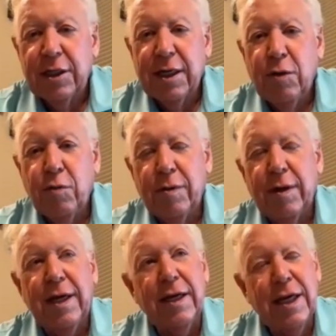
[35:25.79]

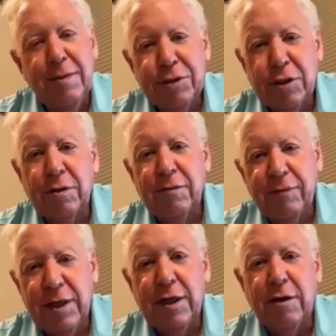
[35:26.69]
He keeps showing the
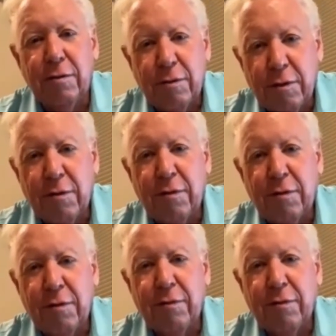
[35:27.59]
video
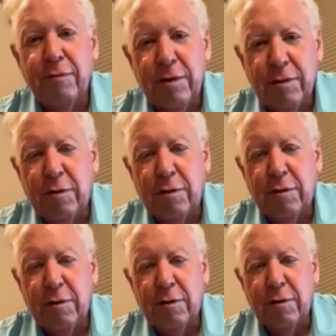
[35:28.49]
over and
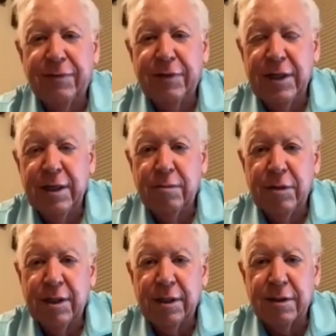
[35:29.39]
over for like
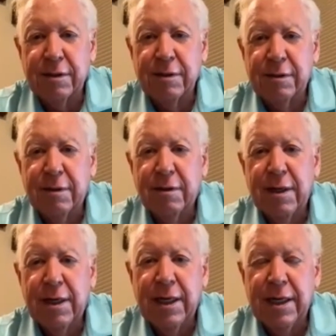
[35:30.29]
15
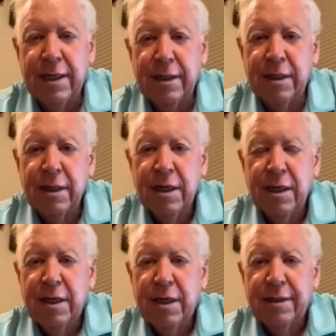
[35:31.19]
minutes and
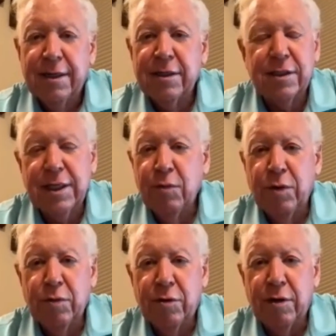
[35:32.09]
doesn't say one
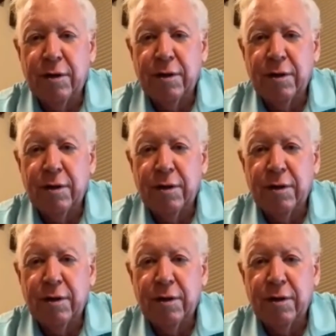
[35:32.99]
word.